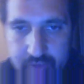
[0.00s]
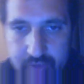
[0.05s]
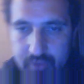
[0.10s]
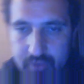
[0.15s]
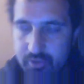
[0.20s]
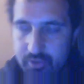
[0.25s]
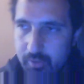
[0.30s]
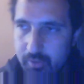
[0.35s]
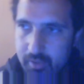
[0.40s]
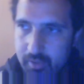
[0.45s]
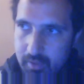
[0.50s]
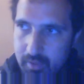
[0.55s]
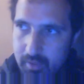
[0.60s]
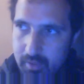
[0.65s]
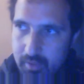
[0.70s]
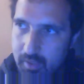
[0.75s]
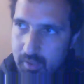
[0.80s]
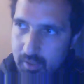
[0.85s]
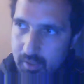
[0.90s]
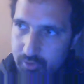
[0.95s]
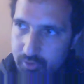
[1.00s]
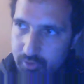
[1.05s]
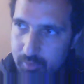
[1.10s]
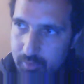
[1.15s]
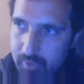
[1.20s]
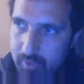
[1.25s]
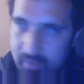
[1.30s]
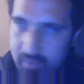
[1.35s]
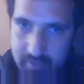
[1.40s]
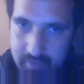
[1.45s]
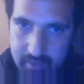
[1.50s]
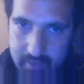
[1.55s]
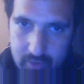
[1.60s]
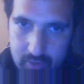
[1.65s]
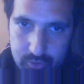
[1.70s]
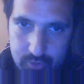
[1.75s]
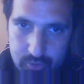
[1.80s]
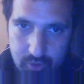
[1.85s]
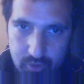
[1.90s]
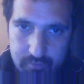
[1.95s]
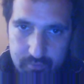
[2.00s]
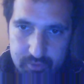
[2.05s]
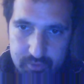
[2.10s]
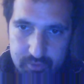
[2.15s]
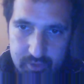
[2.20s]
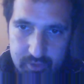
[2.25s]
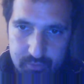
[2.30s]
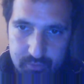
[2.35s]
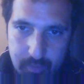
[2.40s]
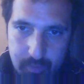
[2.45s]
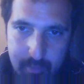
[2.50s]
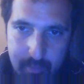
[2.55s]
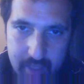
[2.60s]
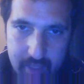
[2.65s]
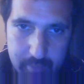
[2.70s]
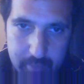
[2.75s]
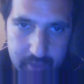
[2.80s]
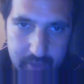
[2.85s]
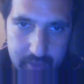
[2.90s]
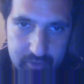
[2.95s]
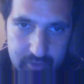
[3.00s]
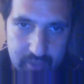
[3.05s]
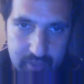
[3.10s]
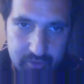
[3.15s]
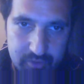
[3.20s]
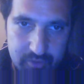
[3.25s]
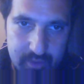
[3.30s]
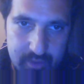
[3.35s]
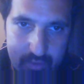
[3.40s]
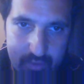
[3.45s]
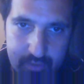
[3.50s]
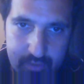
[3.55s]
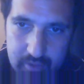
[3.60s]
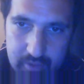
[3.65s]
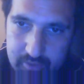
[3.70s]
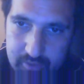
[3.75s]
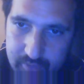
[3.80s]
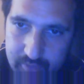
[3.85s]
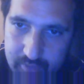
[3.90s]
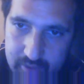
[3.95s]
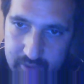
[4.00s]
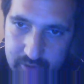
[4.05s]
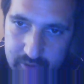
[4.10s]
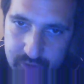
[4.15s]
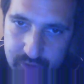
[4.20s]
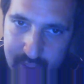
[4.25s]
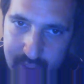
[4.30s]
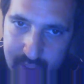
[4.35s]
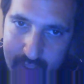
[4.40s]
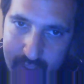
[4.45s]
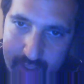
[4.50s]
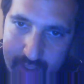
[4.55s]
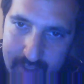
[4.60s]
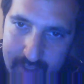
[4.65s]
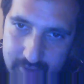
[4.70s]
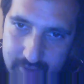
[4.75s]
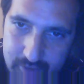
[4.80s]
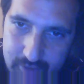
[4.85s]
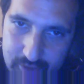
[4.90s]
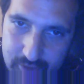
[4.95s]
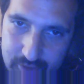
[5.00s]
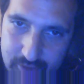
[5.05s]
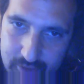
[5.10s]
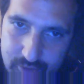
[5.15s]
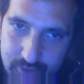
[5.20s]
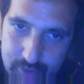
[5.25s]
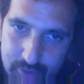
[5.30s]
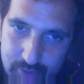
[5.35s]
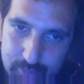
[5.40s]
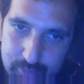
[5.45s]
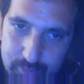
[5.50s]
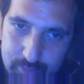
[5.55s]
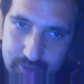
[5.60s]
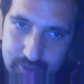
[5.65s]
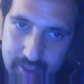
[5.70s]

So I dream to like take those conferences from Made by Dyslexia and Dyslexic Advantage and other such groups